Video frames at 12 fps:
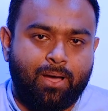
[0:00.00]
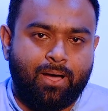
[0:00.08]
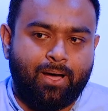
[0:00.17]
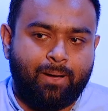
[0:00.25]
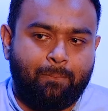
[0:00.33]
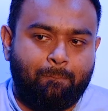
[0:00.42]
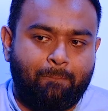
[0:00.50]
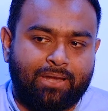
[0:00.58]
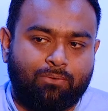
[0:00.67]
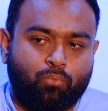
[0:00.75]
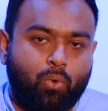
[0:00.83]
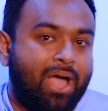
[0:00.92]

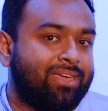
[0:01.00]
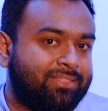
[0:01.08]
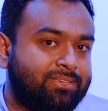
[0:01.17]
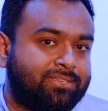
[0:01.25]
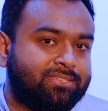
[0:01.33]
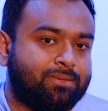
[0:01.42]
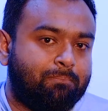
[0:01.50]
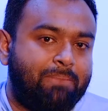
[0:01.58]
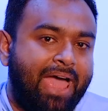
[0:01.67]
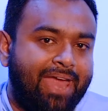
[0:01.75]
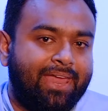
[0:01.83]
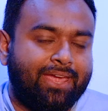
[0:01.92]
But why this is a
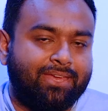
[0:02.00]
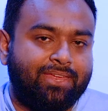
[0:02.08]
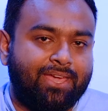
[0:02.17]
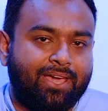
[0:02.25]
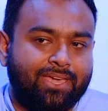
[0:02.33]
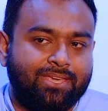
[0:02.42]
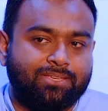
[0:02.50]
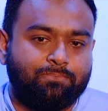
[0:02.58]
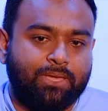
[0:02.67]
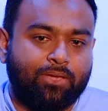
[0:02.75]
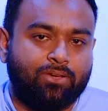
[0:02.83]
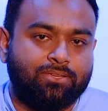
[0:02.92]
bad idea is
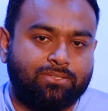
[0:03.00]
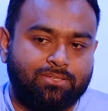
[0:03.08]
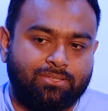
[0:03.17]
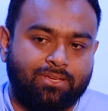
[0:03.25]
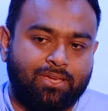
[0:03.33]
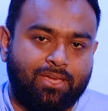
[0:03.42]
because